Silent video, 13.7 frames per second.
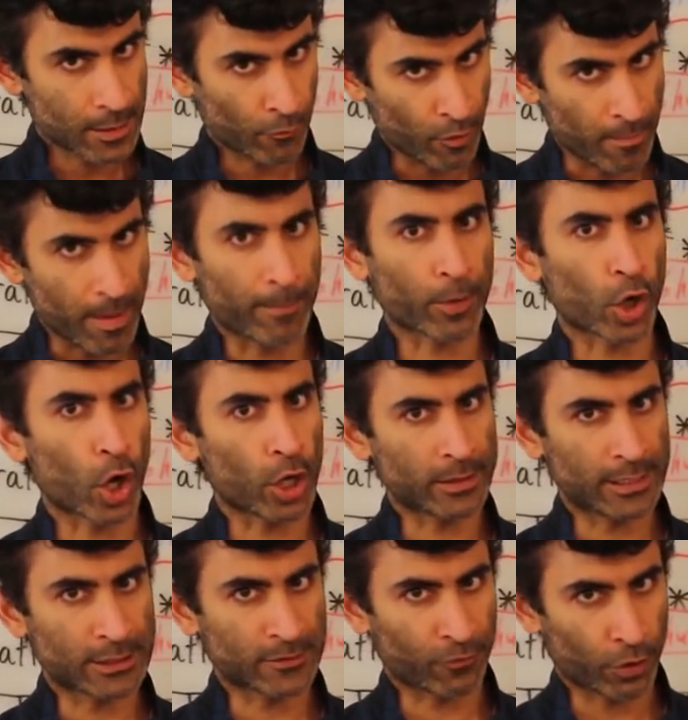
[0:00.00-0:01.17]
remember all
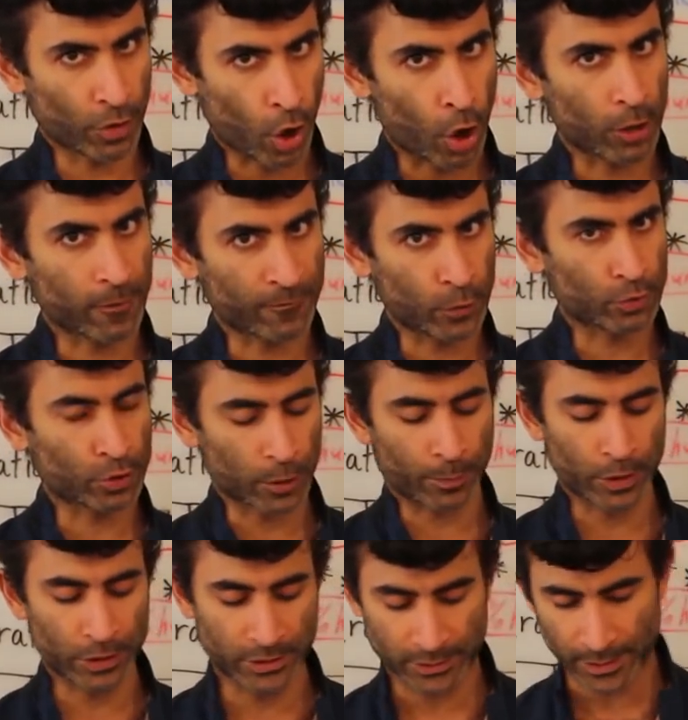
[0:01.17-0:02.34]
this for all future
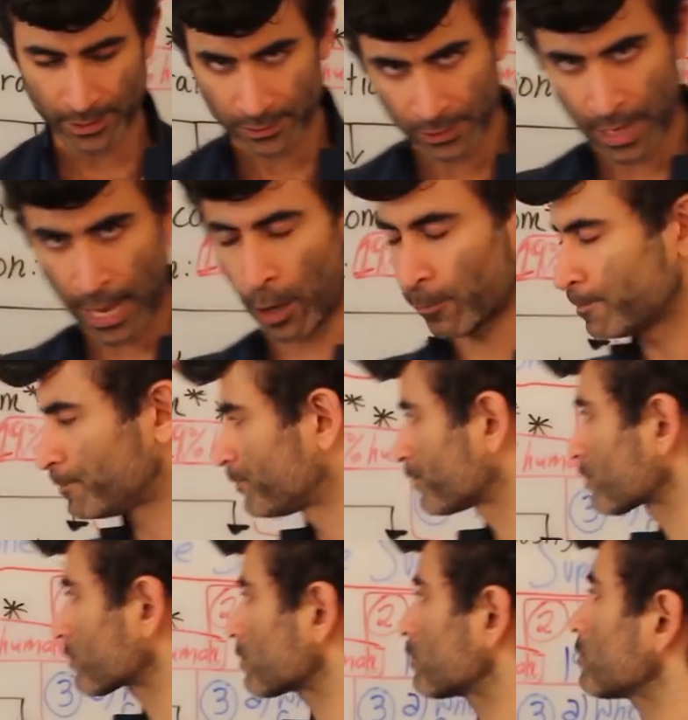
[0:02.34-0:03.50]
purchases. Now,
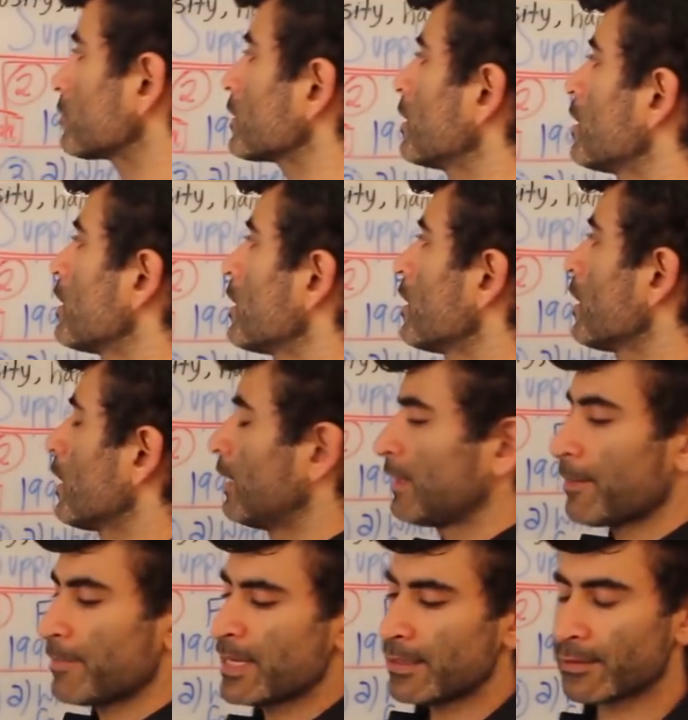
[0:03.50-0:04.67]

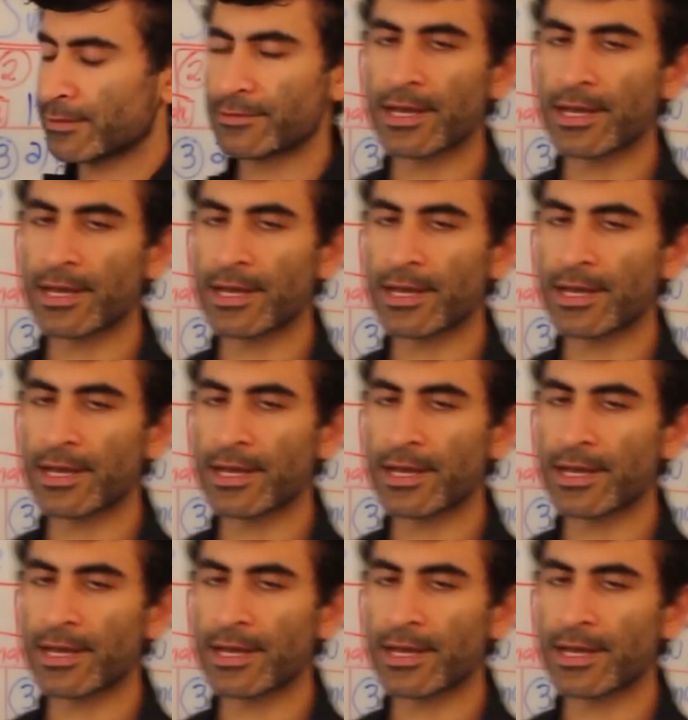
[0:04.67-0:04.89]
let me